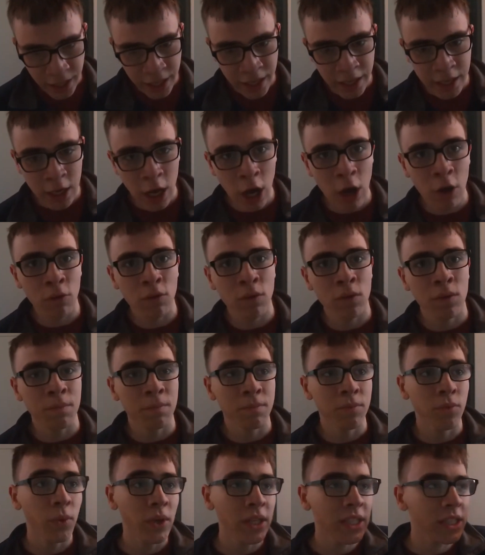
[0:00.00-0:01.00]
the
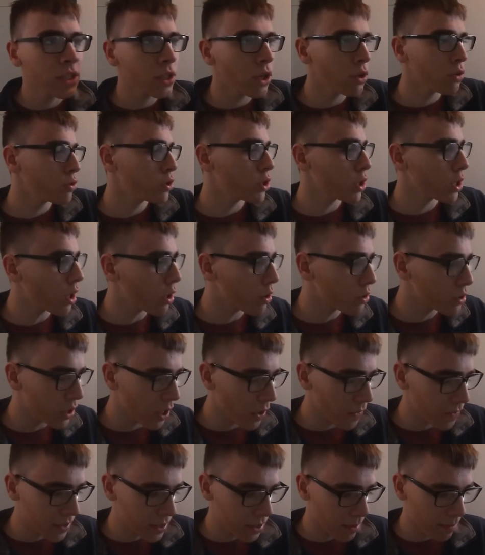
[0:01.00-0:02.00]
Winter Soldier goes
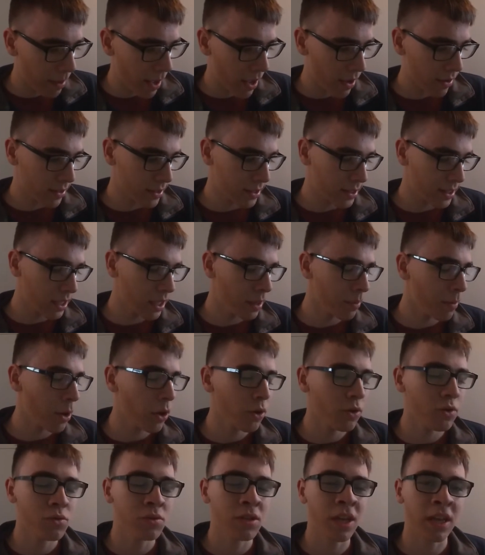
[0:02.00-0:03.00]
over to Baron
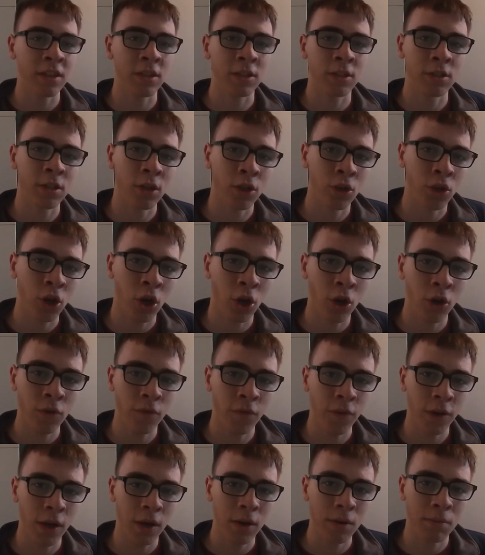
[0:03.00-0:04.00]
Zemo, who's at the
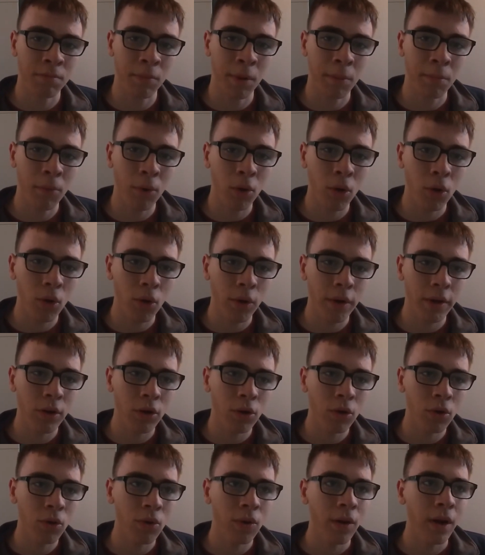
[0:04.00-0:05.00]
Sokovia
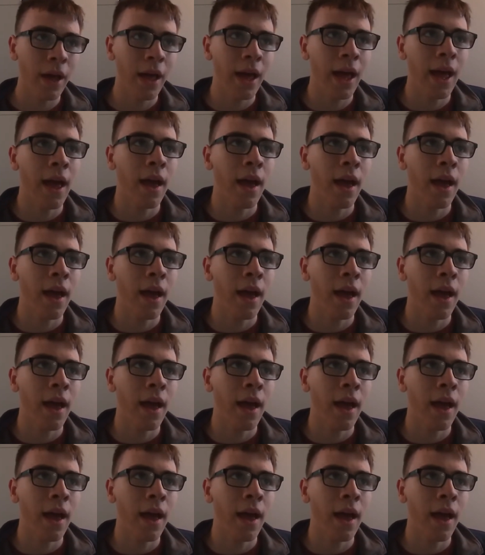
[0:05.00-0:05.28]
Memorial,